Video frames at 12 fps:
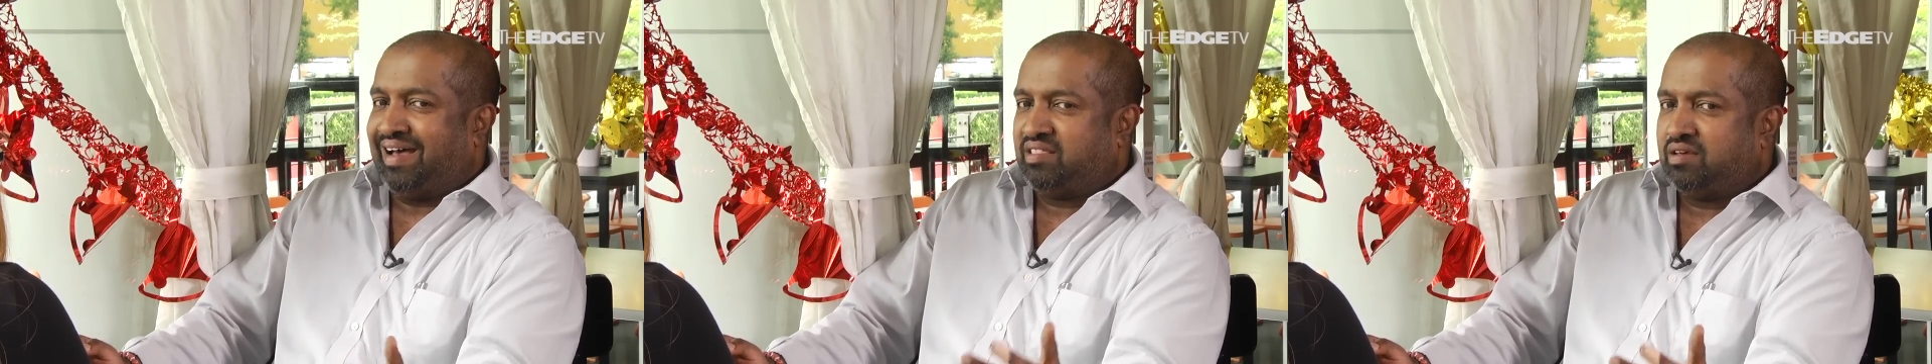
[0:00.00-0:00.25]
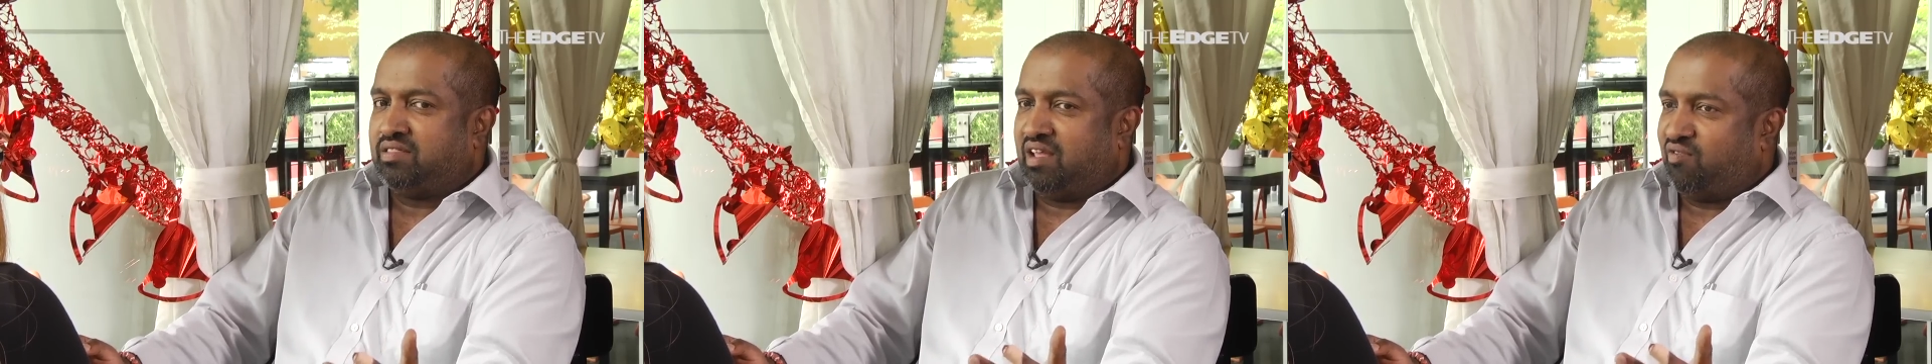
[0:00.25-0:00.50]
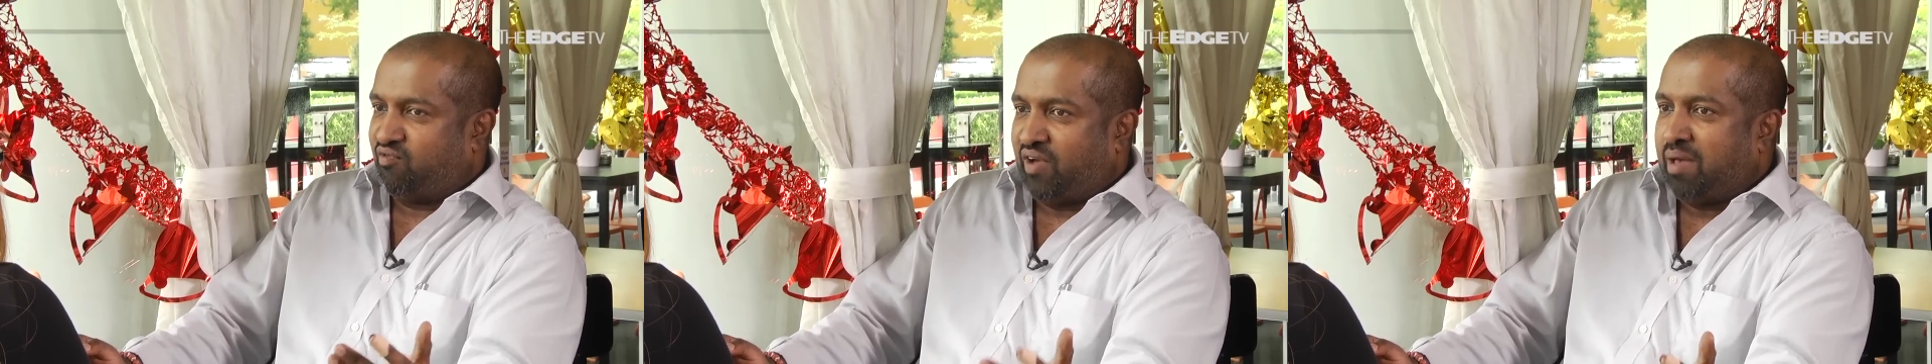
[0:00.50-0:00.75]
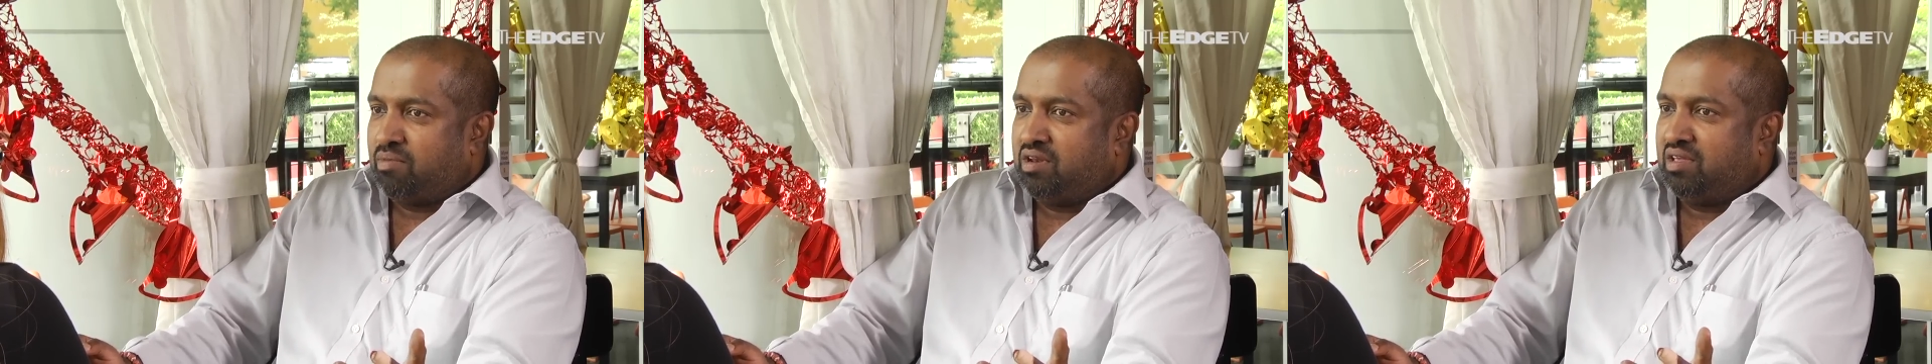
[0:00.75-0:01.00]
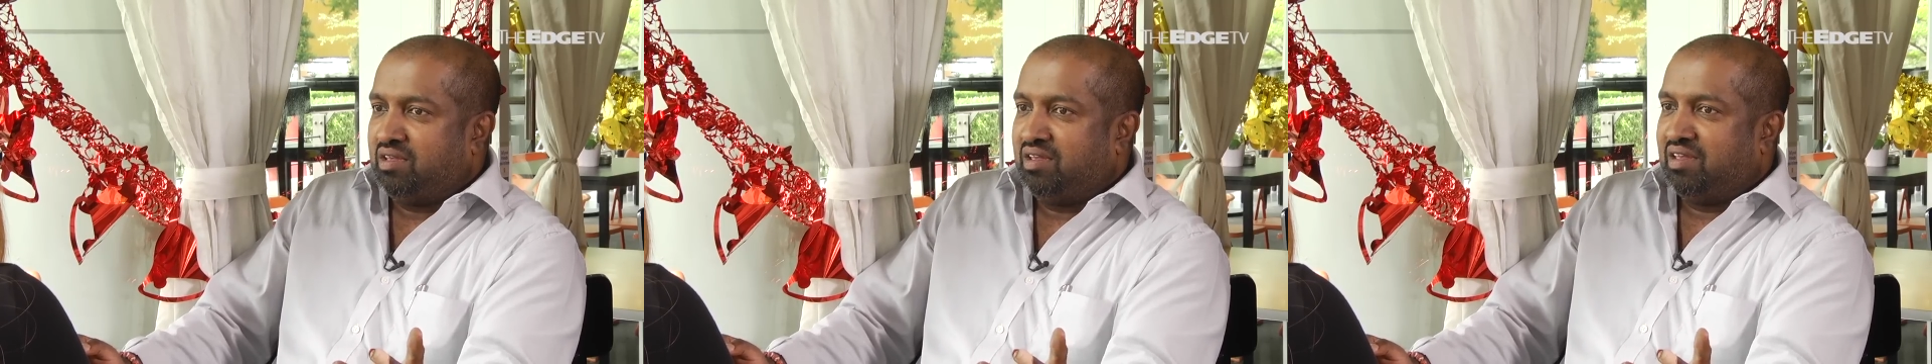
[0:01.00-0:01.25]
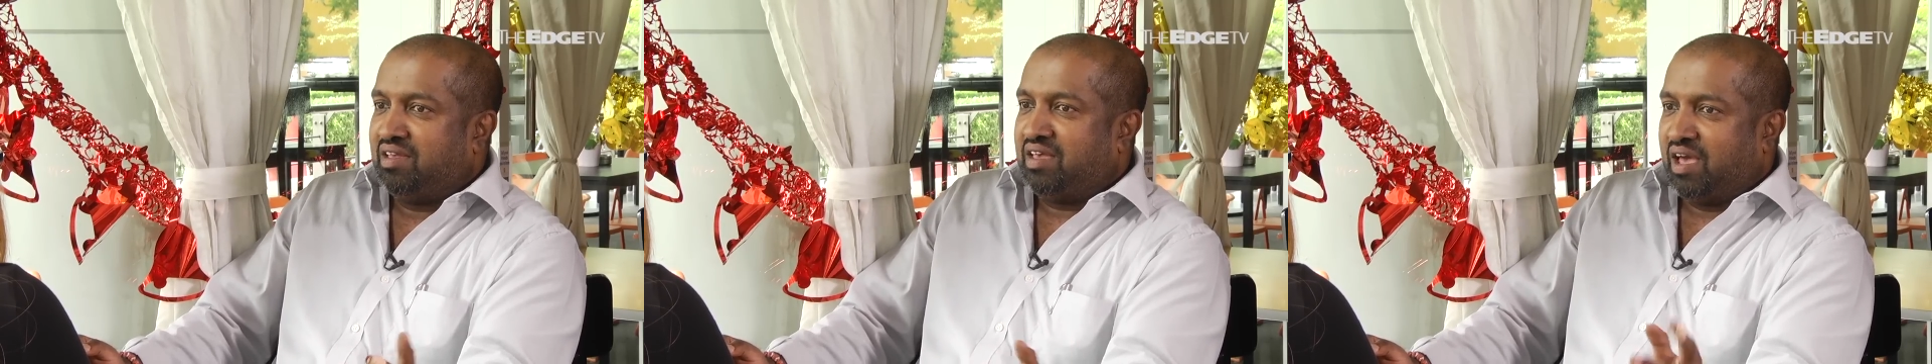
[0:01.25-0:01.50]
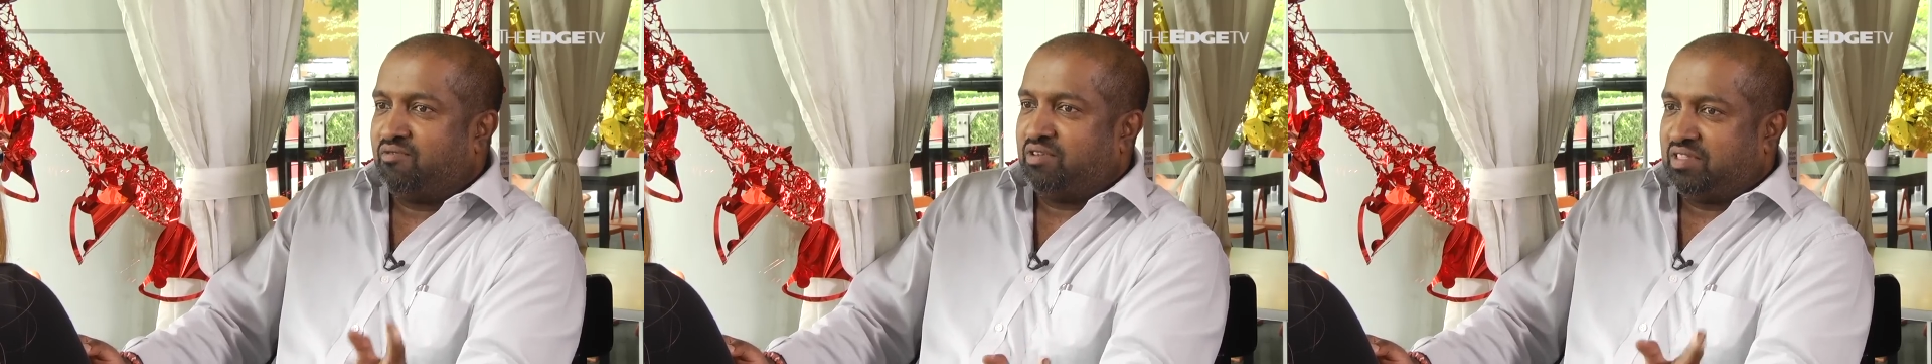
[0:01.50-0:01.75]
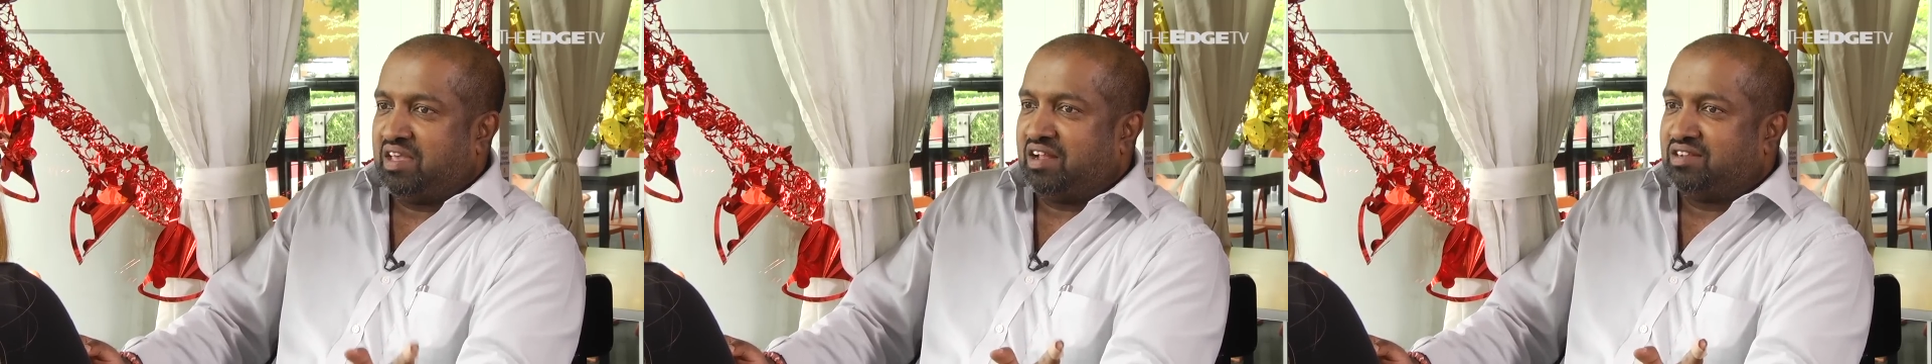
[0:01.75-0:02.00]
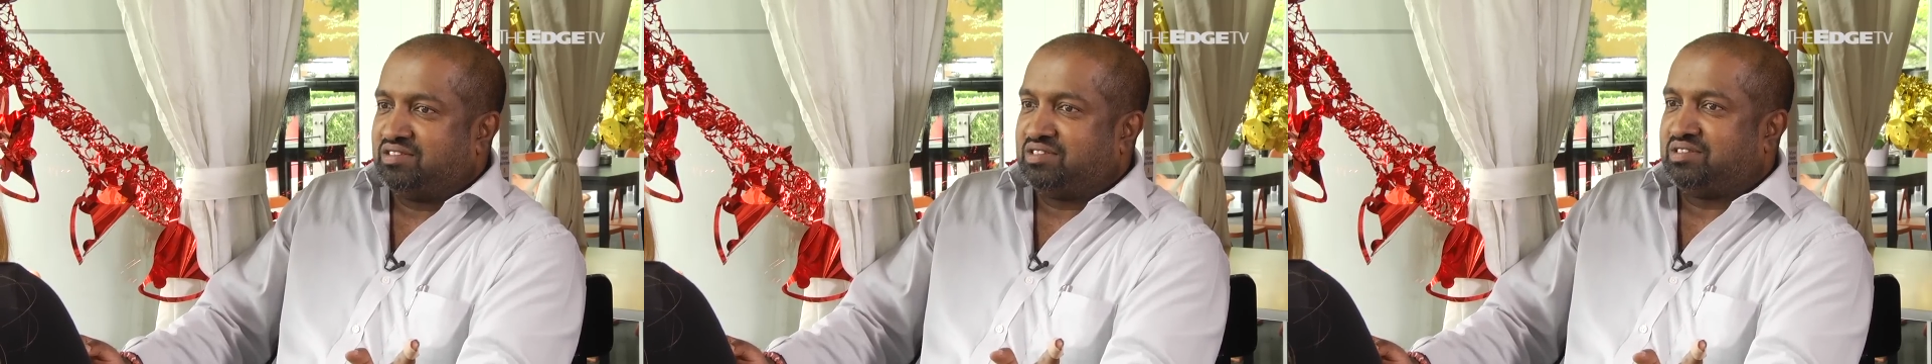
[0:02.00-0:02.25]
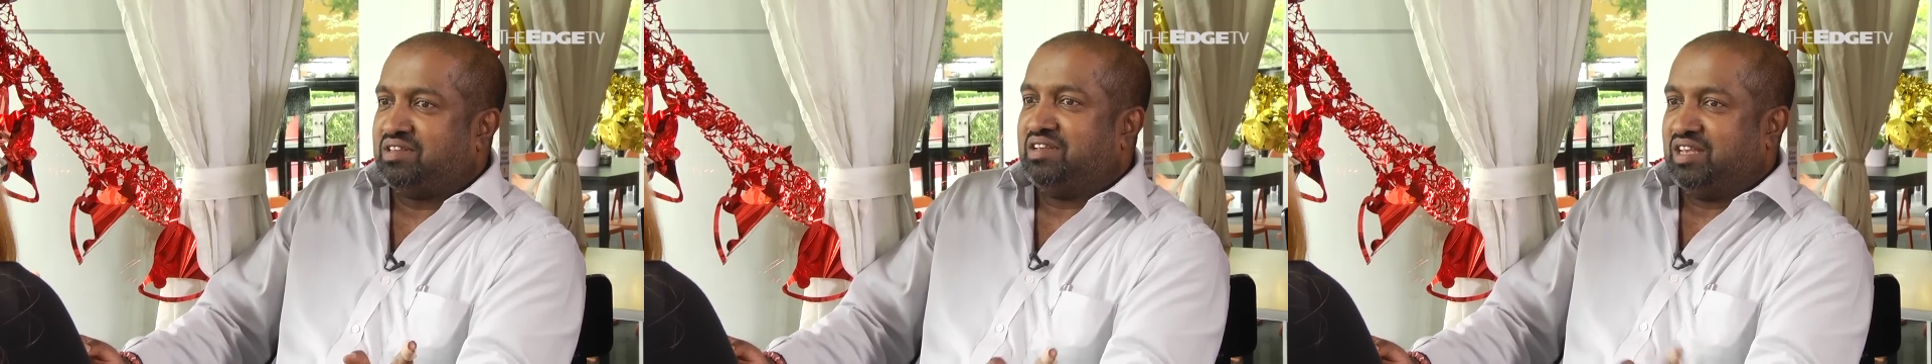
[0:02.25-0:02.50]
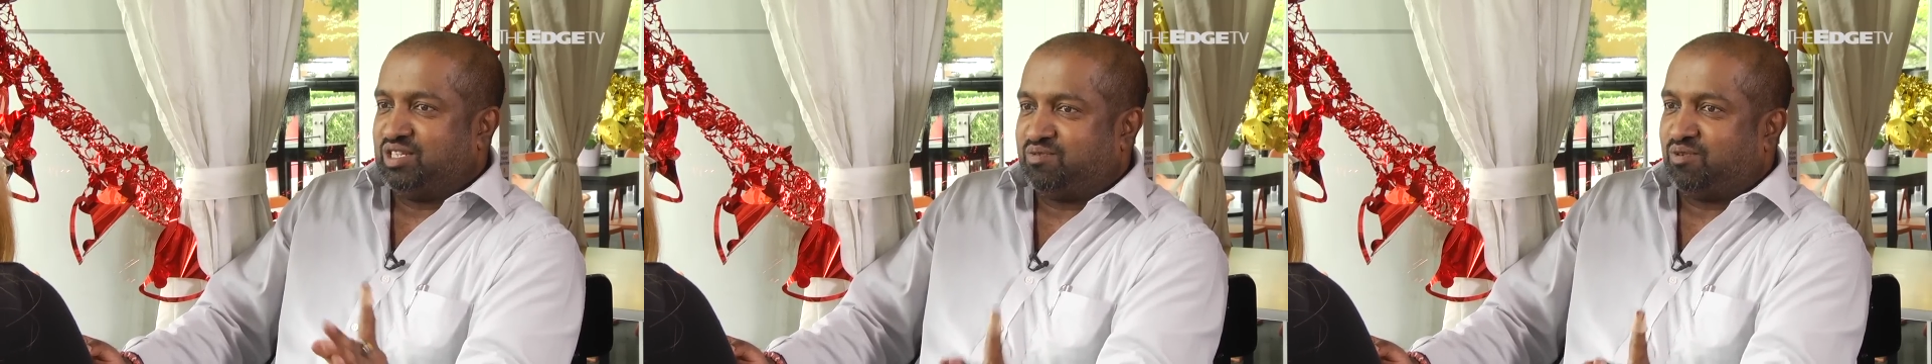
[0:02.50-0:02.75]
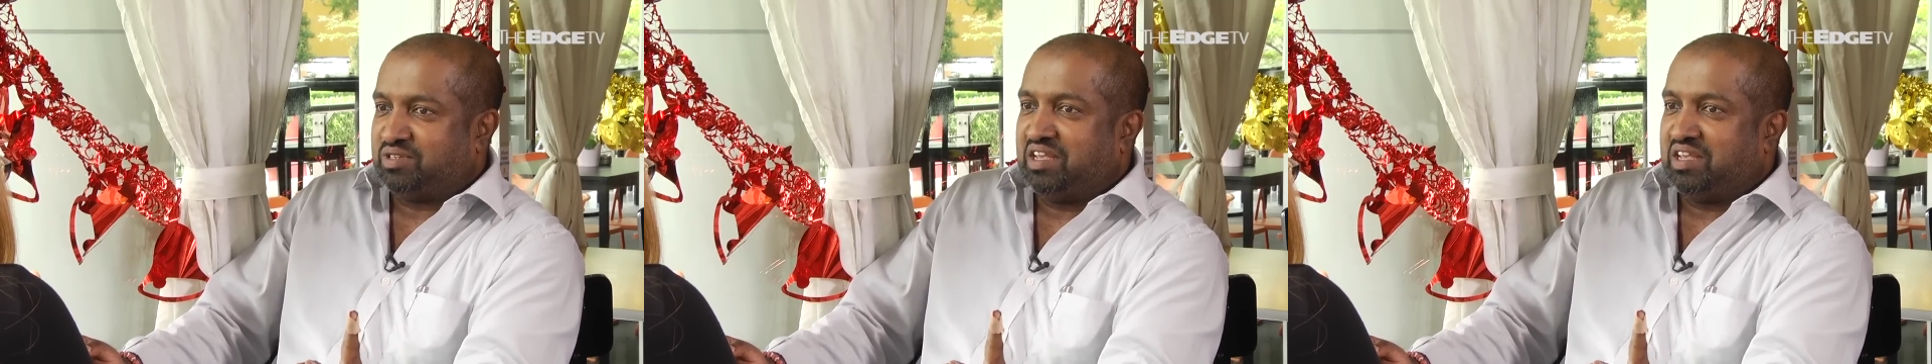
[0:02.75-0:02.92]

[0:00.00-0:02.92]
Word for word: other than family, everything else is for